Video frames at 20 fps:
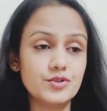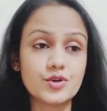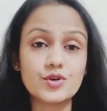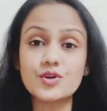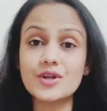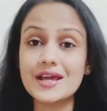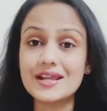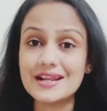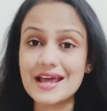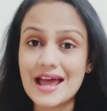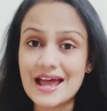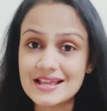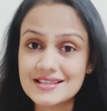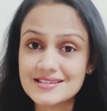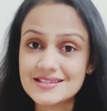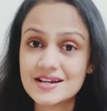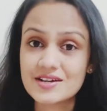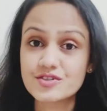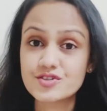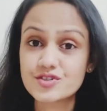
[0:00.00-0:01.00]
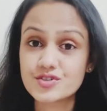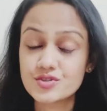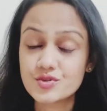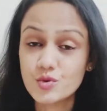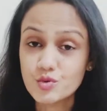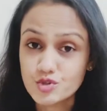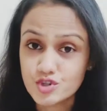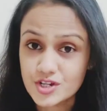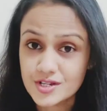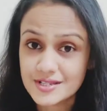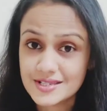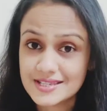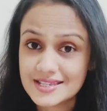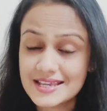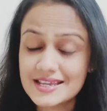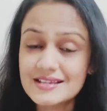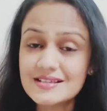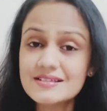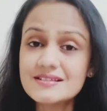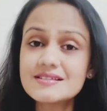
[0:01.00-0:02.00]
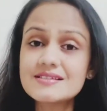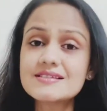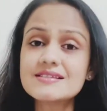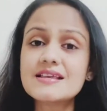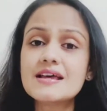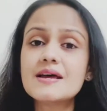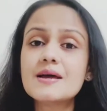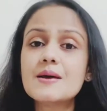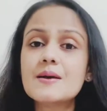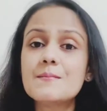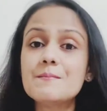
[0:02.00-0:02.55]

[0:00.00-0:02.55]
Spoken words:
you can enhance our coaching skills,